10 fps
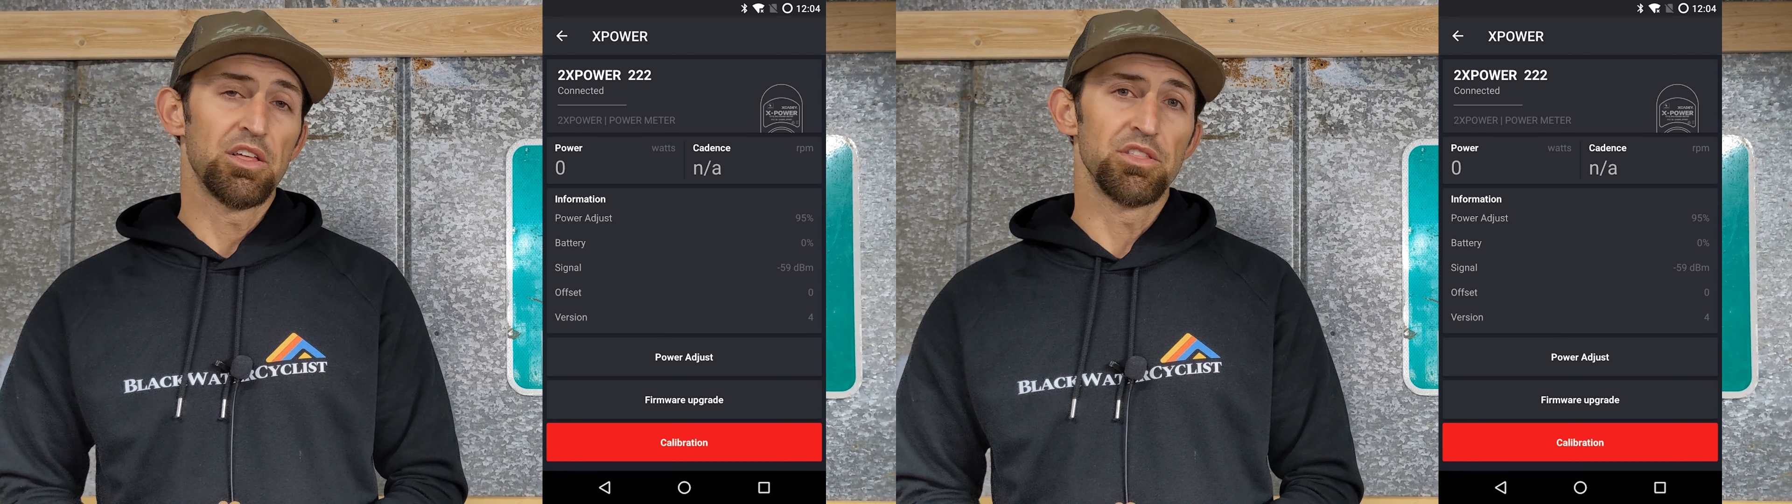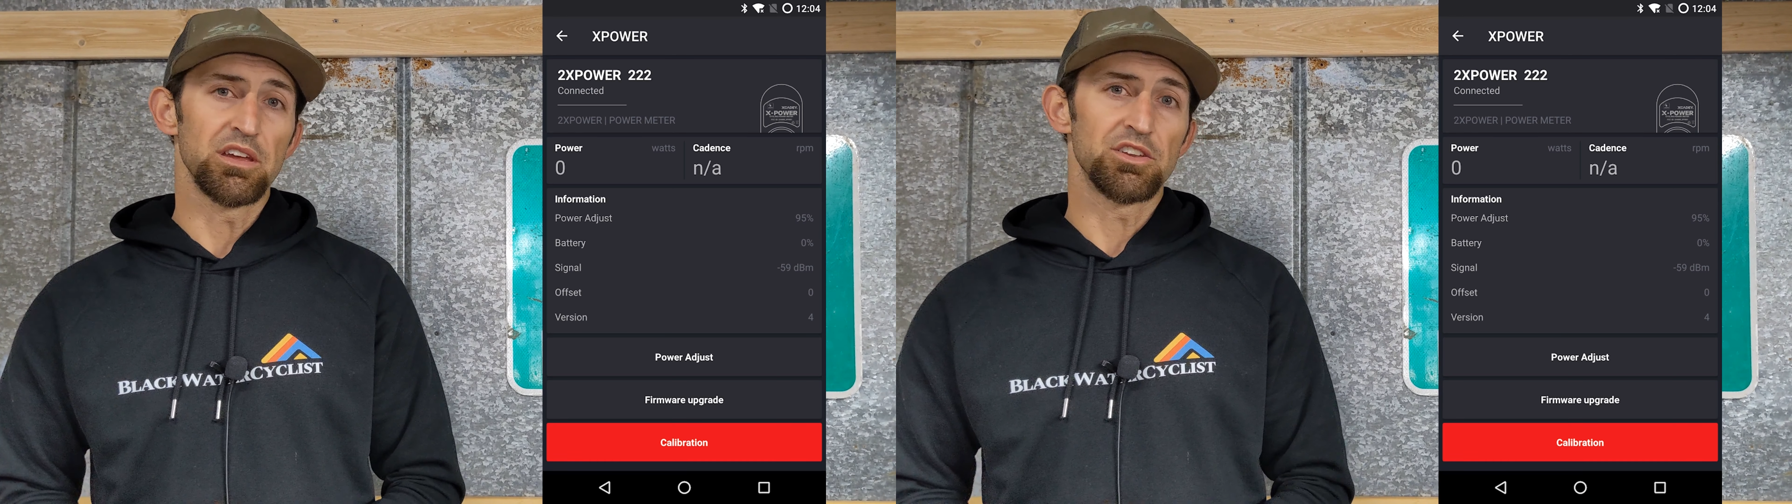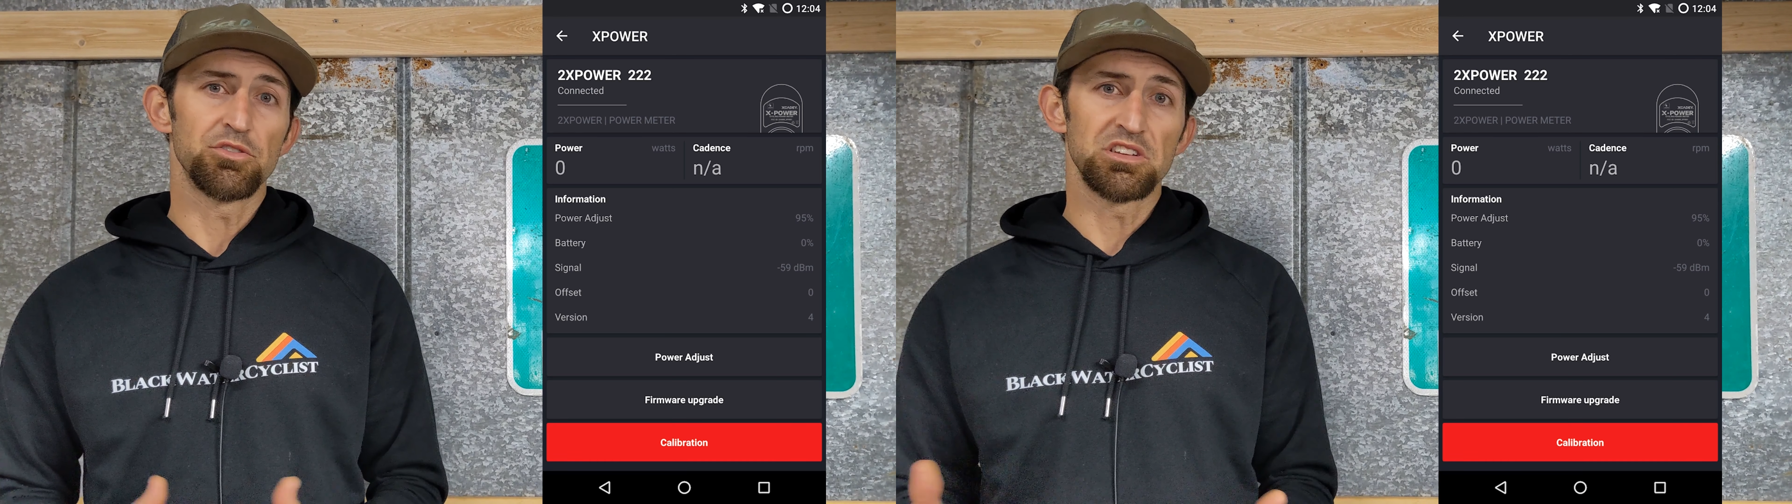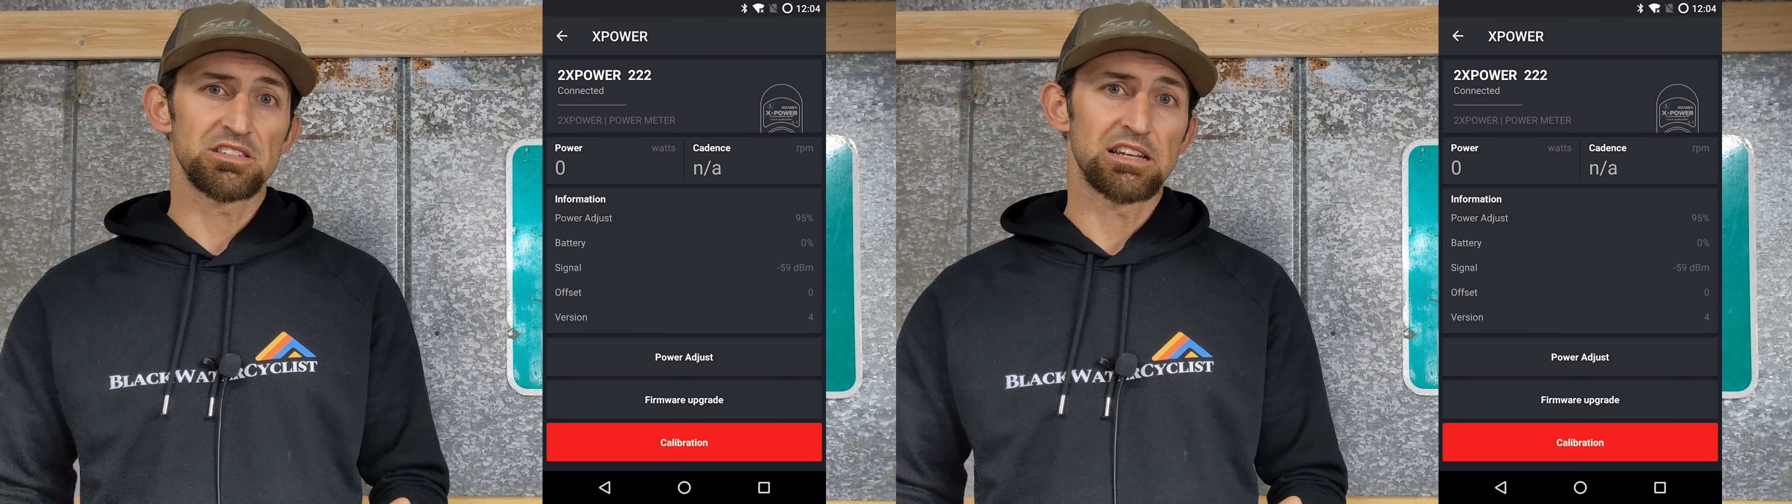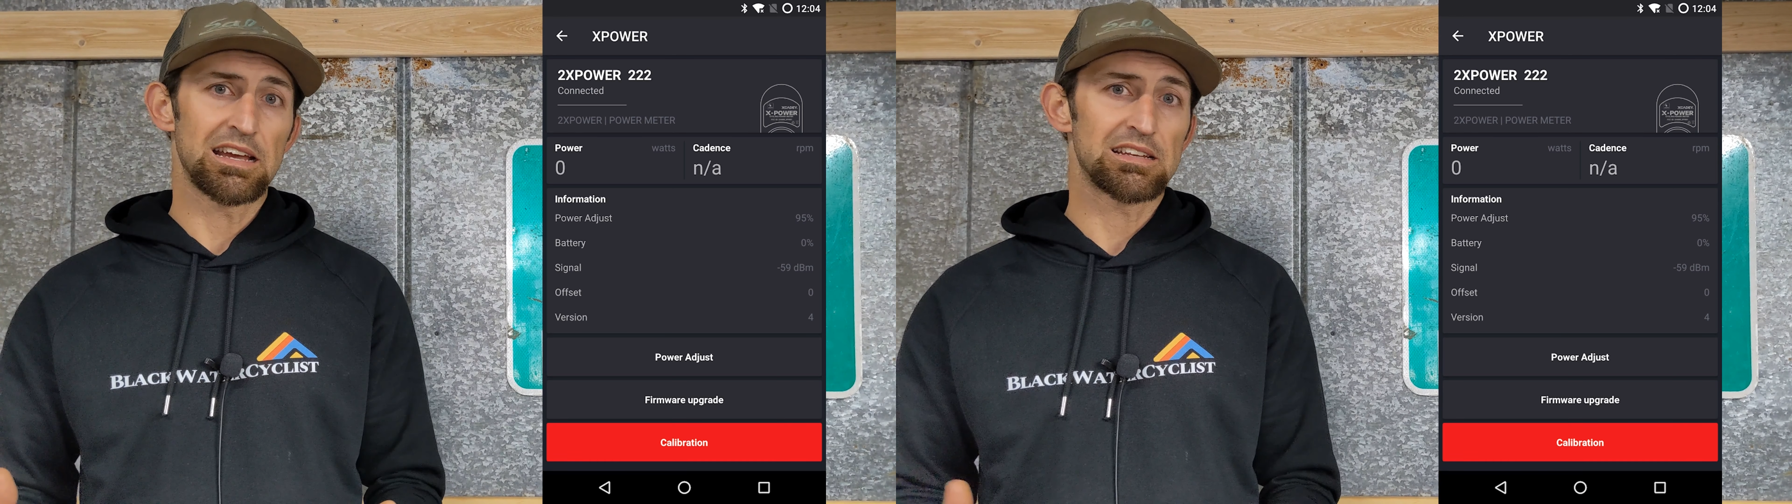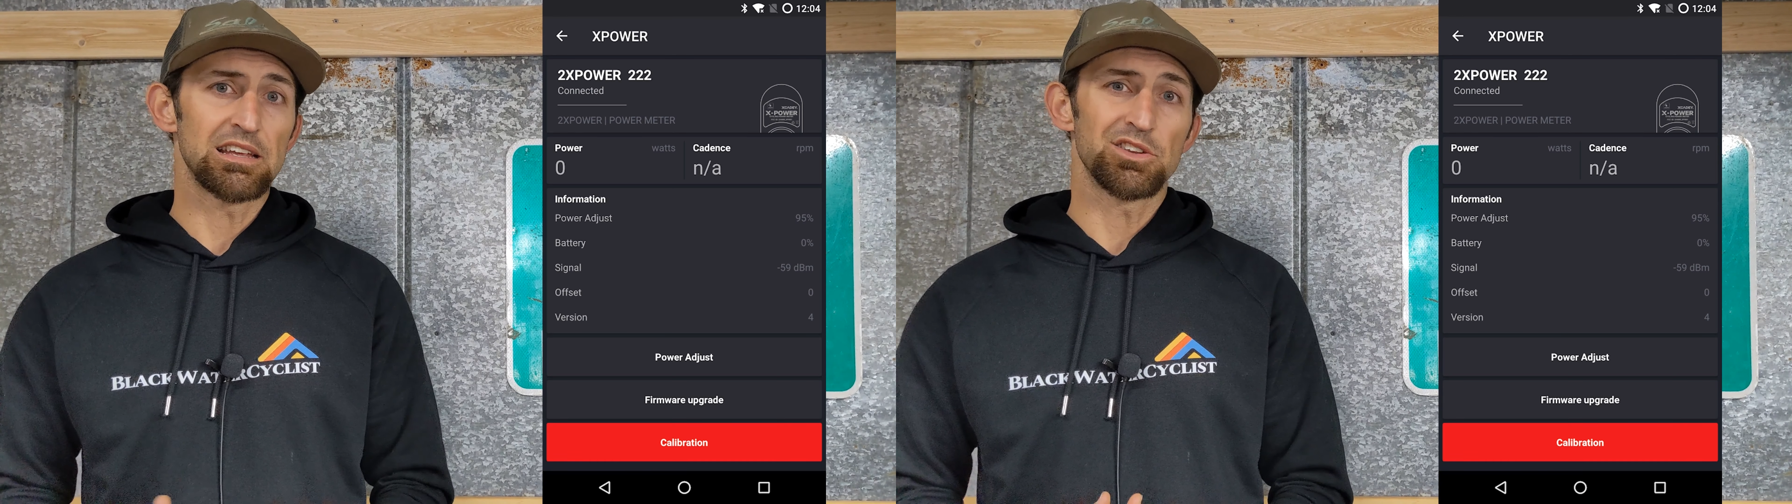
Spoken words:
then you disconnect and you